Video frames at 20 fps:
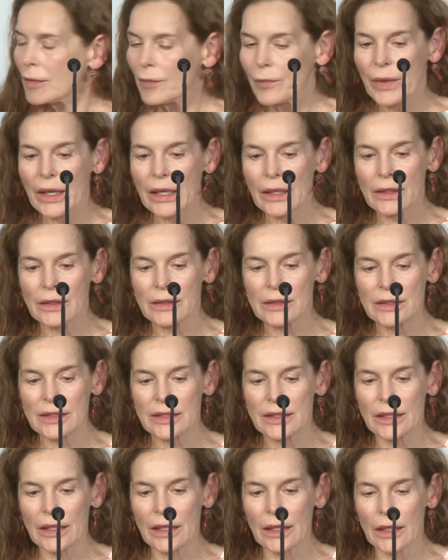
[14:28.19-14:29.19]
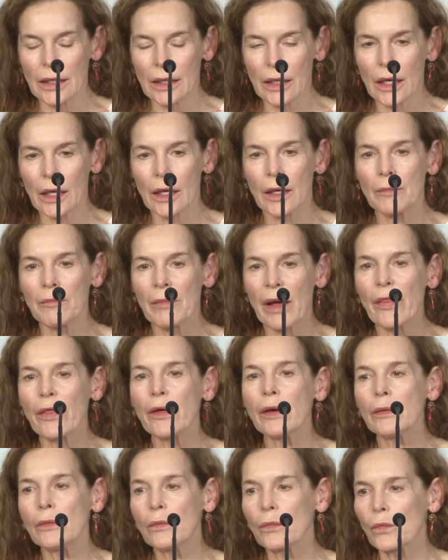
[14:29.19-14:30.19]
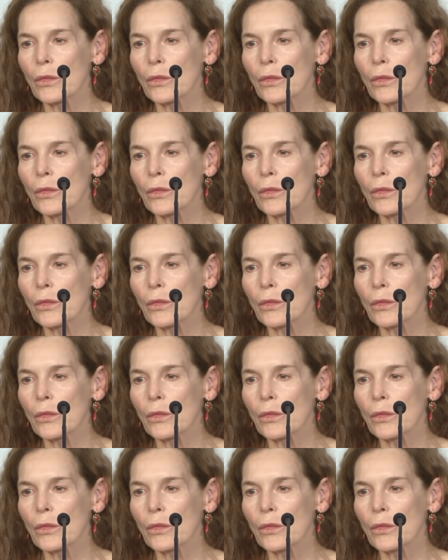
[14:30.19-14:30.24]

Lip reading: because her mother